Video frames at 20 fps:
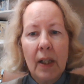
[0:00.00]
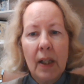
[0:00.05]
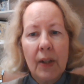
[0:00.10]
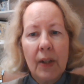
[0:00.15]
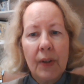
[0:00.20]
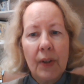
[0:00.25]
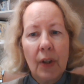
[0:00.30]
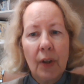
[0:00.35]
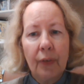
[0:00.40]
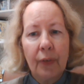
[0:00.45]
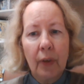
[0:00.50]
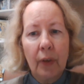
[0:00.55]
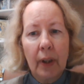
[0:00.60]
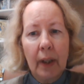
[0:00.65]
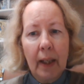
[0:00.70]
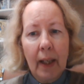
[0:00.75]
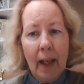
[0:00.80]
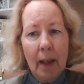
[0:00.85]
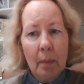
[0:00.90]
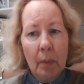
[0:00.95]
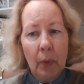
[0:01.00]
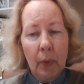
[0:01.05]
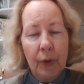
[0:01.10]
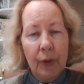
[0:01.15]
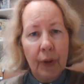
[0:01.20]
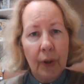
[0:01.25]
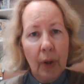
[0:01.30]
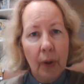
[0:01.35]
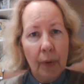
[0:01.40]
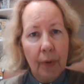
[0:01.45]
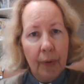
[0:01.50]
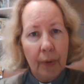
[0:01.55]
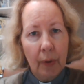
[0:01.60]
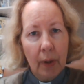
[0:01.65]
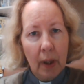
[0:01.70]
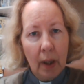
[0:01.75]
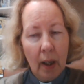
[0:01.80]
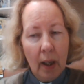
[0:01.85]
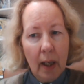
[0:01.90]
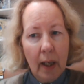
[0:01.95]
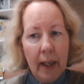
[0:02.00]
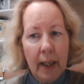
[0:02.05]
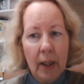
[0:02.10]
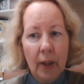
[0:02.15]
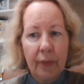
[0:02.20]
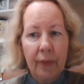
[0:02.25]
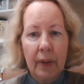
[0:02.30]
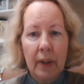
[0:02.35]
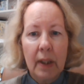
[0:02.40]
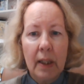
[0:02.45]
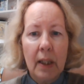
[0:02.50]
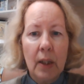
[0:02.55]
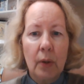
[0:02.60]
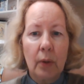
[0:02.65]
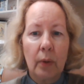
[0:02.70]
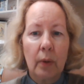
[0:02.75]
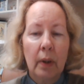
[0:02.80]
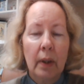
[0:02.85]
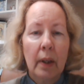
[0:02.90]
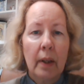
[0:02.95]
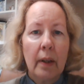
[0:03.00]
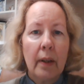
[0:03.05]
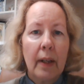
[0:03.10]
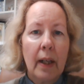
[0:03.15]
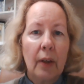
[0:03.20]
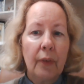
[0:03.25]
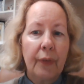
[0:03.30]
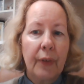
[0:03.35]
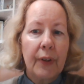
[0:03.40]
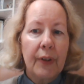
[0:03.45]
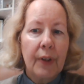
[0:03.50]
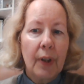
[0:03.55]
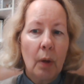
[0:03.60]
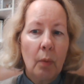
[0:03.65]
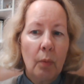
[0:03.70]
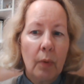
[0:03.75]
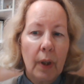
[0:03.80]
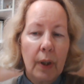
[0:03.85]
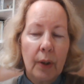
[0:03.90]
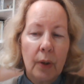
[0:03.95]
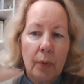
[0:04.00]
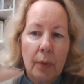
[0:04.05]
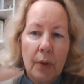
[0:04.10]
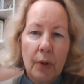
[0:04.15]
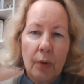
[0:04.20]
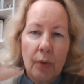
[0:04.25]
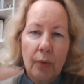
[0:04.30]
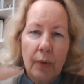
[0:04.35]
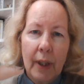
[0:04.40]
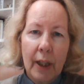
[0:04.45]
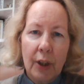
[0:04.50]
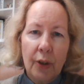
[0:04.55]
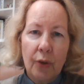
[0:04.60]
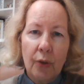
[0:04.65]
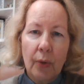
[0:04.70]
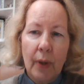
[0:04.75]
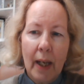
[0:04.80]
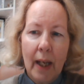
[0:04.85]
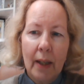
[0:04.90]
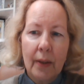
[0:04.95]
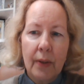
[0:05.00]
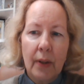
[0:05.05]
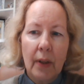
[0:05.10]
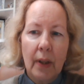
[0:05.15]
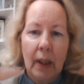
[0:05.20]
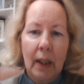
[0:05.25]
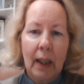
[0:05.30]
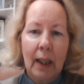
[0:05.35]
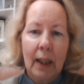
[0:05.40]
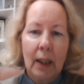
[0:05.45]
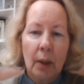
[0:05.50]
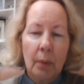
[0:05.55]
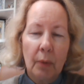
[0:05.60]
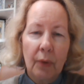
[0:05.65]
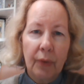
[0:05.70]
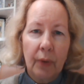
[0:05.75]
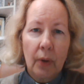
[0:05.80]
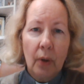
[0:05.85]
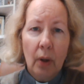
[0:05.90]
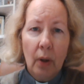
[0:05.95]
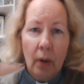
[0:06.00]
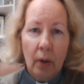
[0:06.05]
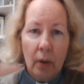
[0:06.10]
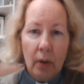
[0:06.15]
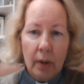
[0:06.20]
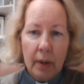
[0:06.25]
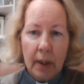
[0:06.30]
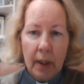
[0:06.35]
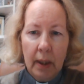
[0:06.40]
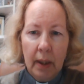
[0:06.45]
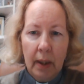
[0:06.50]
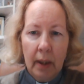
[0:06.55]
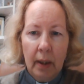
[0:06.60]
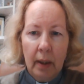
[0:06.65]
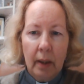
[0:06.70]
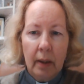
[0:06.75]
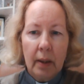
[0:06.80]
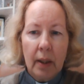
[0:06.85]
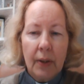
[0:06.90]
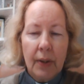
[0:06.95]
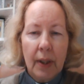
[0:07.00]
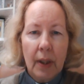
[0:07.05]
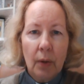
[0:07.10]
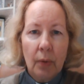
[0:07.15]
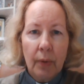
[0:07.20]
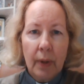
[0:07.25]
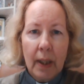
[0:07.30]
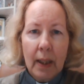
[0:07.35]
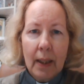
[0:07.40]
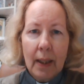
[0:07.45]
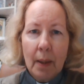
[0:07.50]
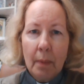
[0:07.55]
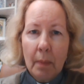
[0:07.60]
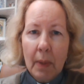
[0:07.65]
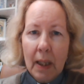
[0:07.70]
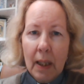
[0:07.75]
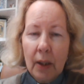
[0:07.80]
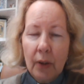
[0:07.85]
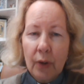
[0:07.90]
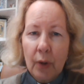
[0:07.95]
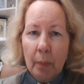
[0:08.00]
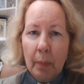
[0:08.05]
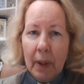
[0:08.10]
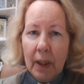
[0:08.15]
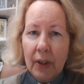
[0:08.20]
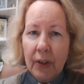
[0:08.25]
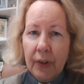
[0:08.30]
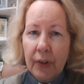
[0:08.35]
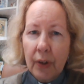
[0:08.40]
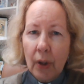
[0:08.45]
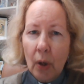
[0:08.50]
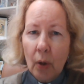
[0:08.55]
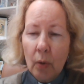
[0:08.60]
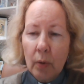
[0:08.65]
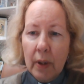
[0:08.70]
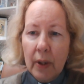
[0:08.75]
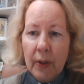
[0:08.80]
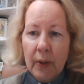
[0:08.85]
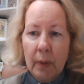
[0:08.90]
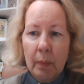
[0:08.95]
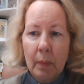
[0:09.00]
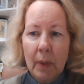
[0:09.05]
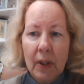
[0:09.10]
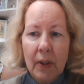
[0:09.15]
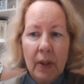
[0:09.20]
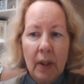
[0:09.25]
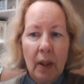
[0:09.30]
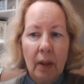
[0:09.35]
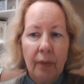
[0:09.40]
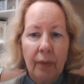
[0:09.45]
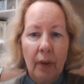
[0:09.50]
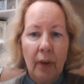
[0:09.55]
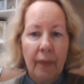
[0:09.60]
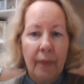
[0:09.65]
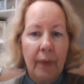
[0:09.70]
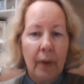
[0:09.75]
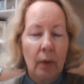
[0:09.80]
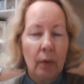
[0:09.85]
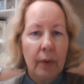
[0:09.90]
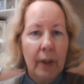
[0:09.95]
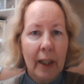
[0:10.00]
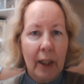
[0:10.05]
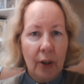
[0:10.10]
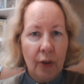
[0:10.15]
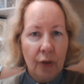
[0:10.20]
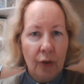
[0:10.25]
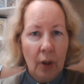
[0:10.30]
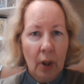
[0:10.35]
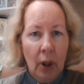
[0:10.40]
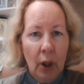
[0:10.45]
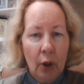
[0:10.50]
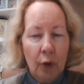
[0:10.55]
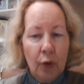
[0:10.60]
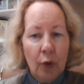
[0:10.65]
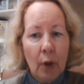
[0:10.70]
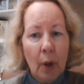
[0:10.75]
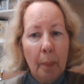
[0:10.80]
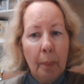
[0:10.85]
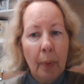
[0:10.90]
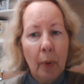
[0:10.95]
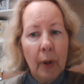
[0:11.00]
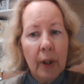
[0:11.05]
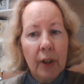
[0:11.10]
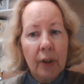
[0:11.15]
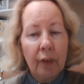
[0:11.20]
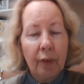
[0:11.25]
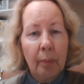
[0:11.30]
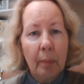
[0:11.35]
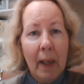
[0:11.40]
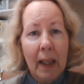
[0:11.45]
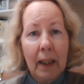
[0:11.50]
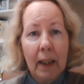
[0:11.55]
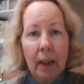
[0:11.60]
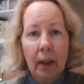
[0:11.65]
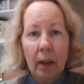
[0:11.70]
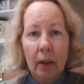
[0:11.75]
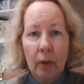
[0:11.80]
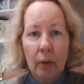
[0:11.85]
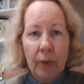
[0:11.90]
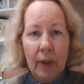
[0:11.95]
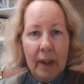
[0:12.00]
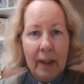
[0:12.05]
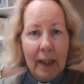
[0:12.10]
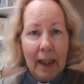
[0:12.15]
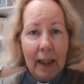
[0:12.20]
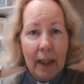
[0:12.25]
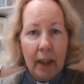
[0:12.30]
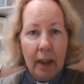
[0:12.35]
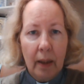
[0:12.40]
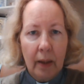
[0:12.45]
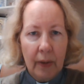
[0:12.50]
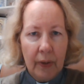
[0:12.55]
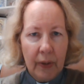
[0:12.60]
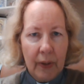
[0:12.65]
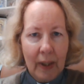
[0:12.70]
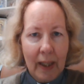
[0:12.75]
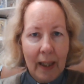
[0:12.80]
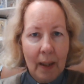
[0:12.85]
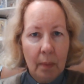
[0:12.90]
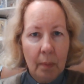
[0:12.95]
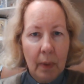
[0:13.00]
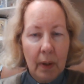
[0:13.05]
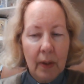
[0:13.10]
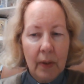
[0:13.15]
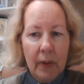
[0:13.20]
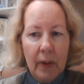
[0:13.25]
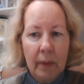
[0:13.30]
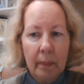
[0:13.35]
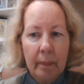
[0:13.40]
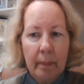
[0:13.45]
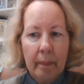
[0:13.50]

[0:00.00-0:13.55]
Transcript: easier for a camel to go through the eye of a needle than for someone who is rich to enter the kingdom of God, does he really mean to be so dismissive of the rich to the point of making a ridiculous statement?